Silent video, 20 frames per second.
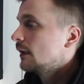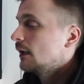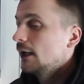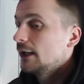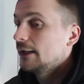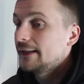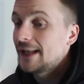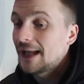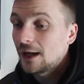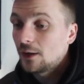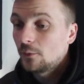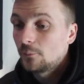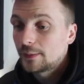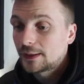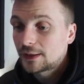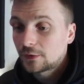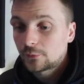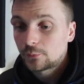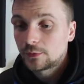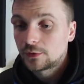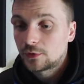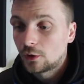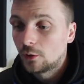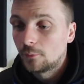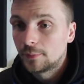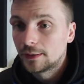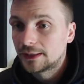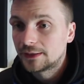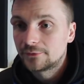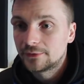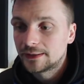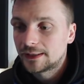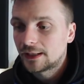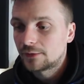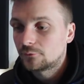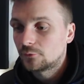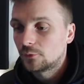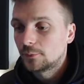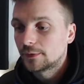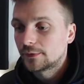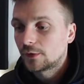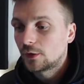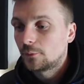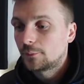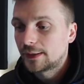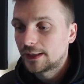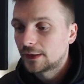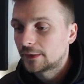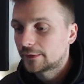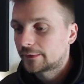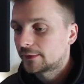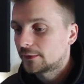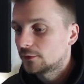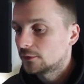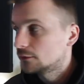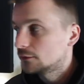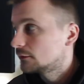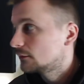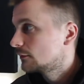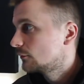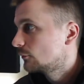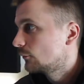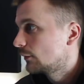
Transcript: And now, because we don't believe in dead rubbers, or Bielsa doesn't,